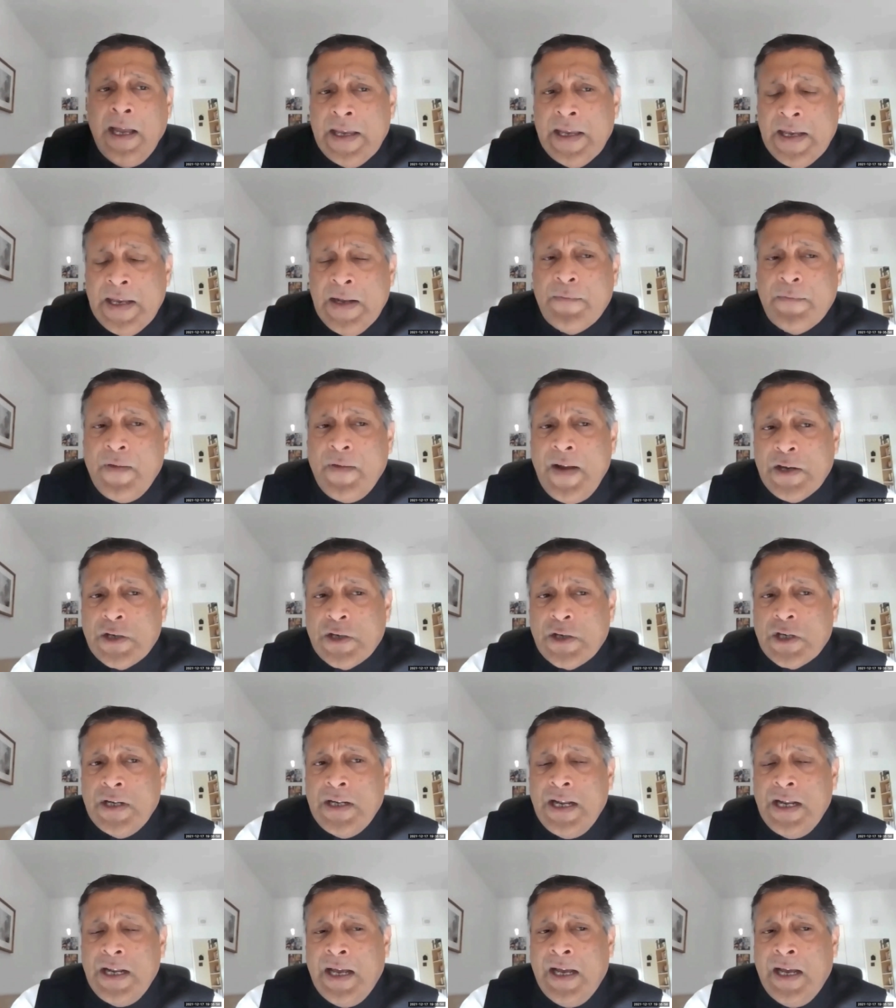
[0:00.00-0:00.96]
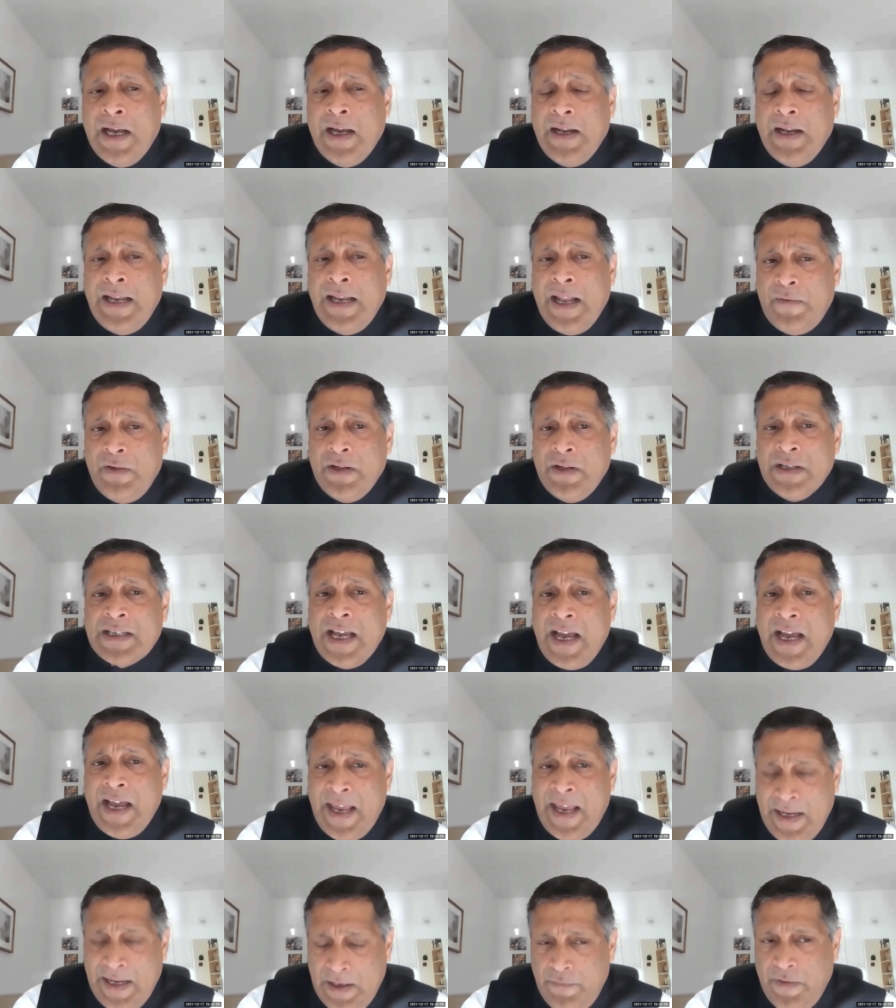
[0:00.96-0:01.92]
inflation levels
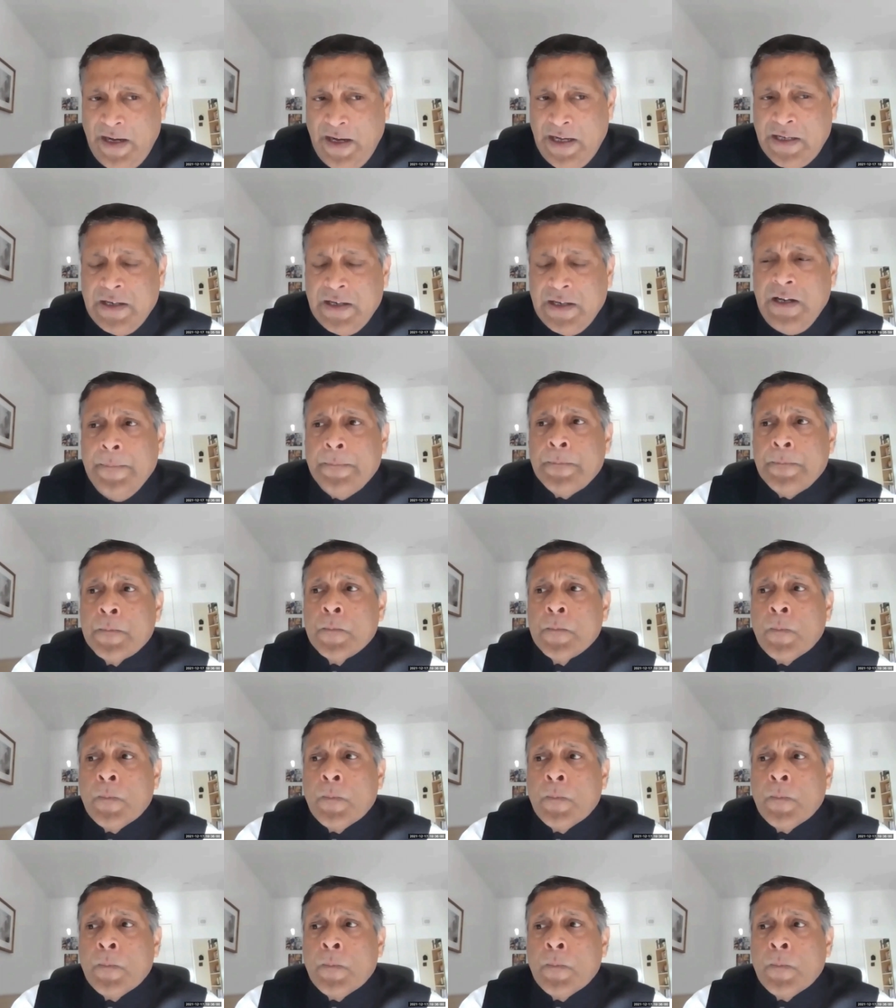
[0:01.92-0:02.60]
are elevated.